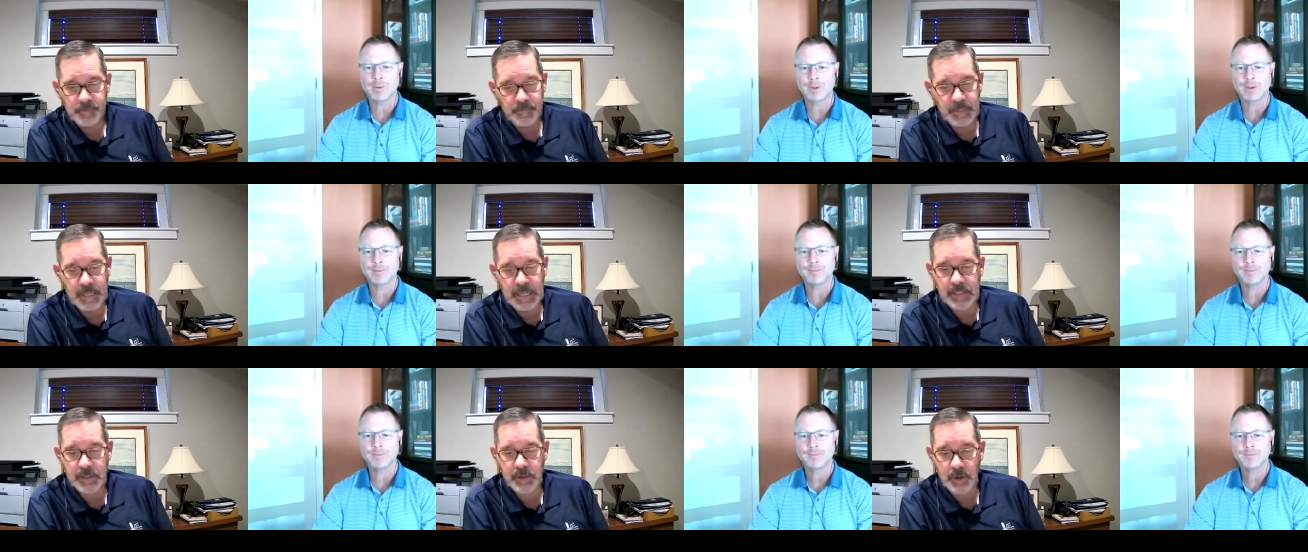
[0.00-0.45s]

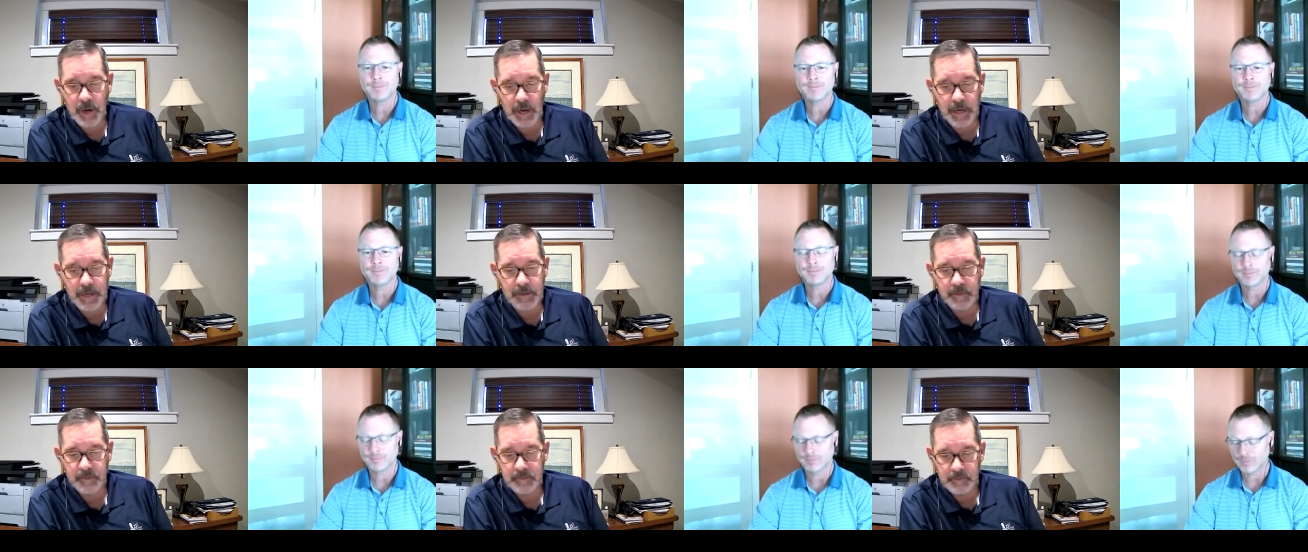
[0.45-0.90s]
Speaker 1: That's right.
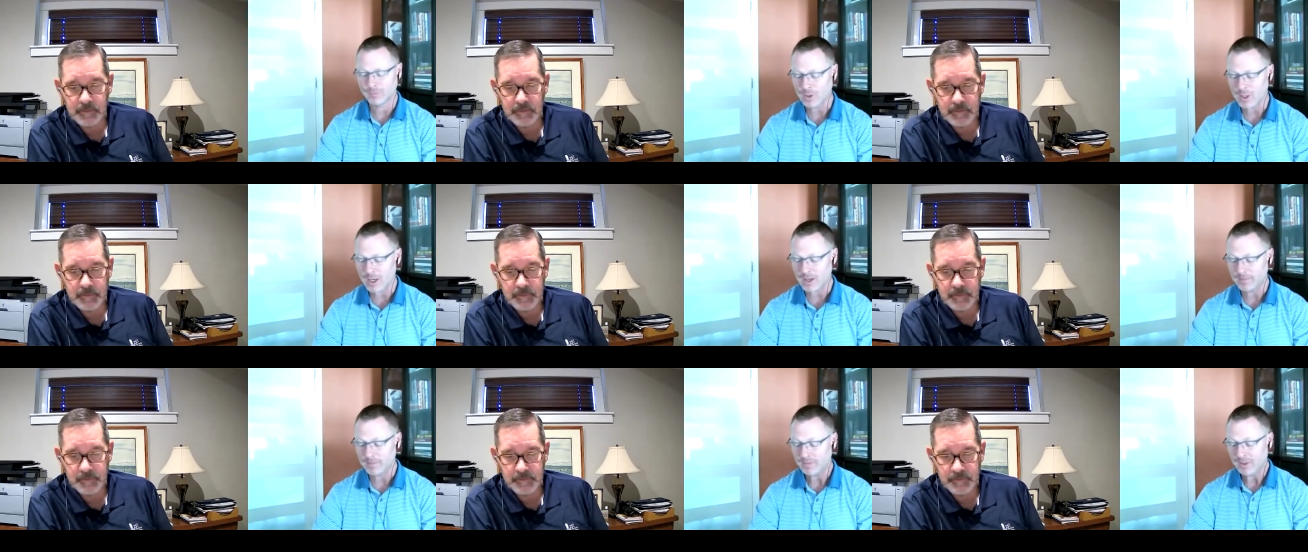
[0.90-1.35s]

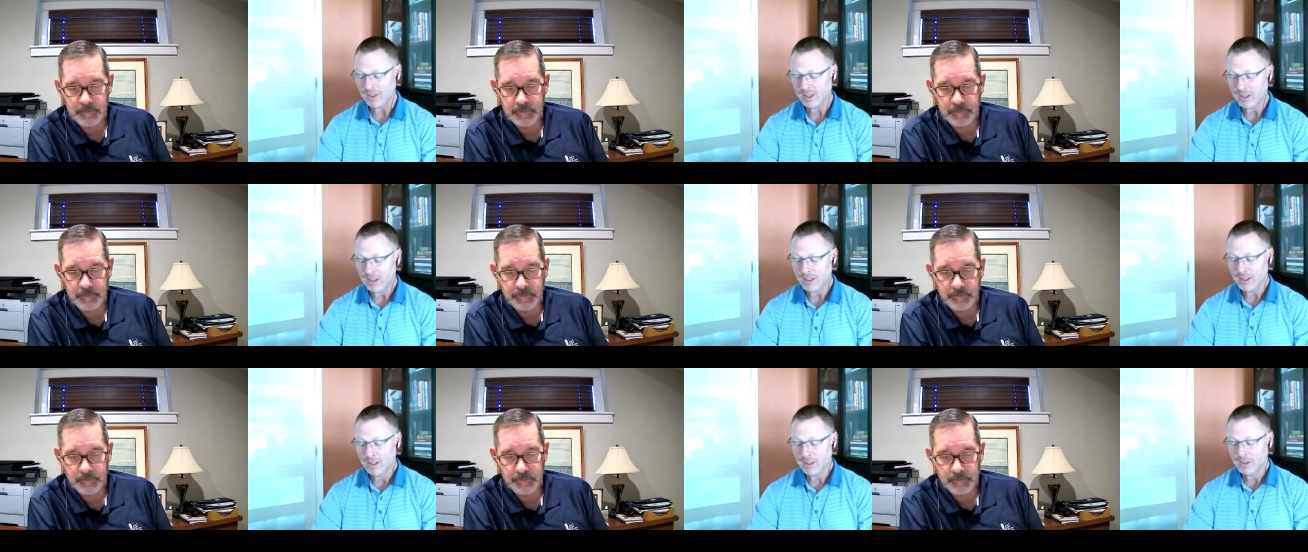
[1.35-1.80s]
Okay.
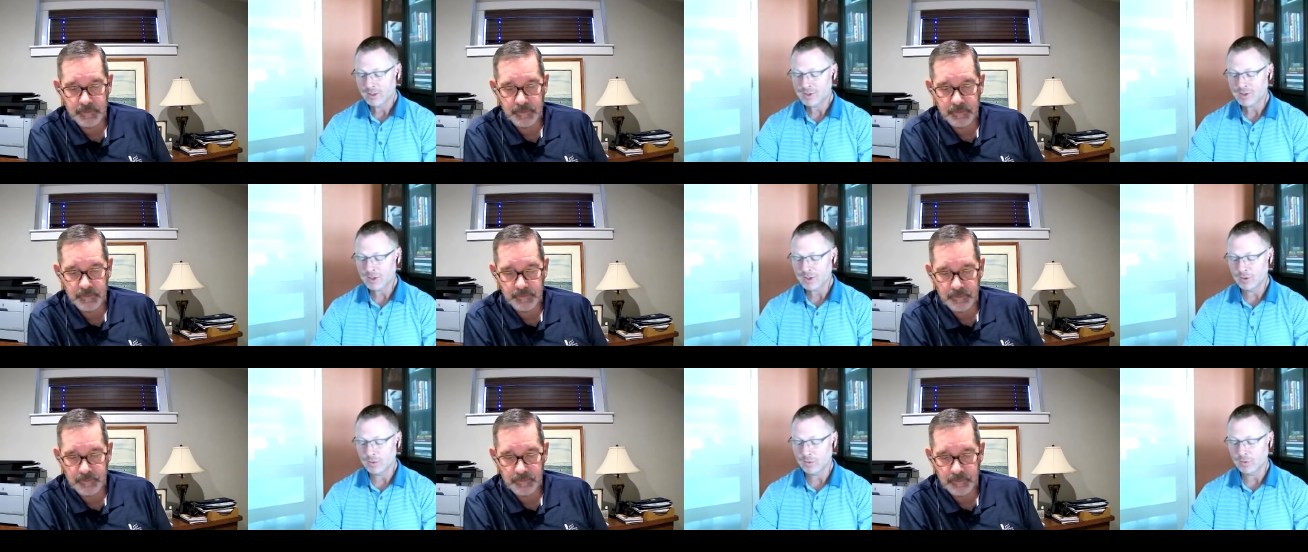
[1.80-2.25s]

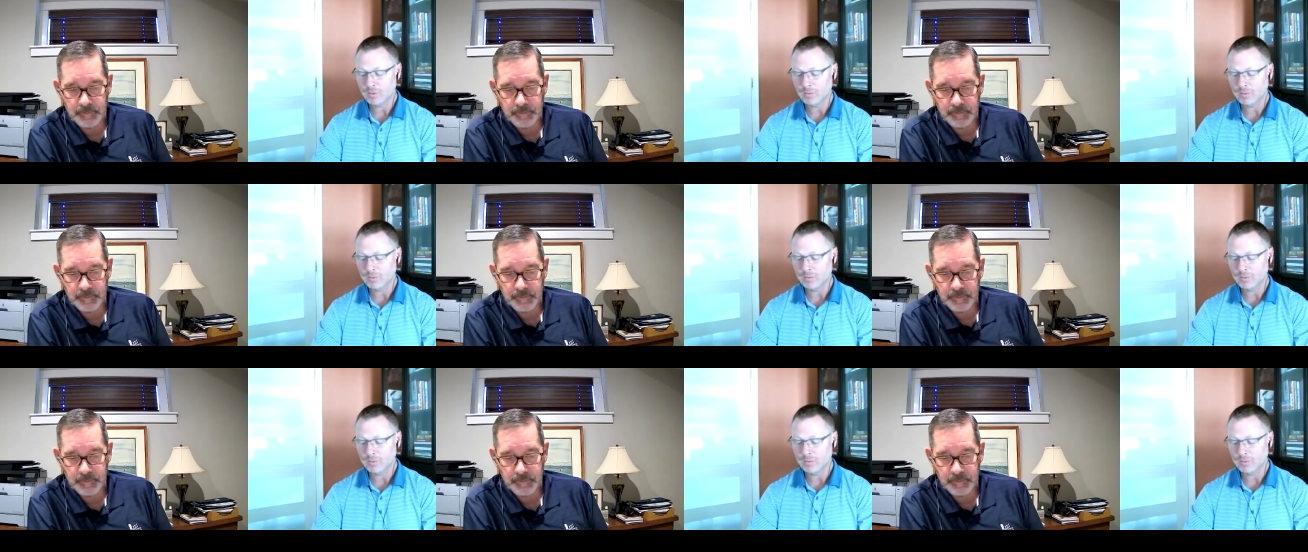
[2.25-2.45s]
So,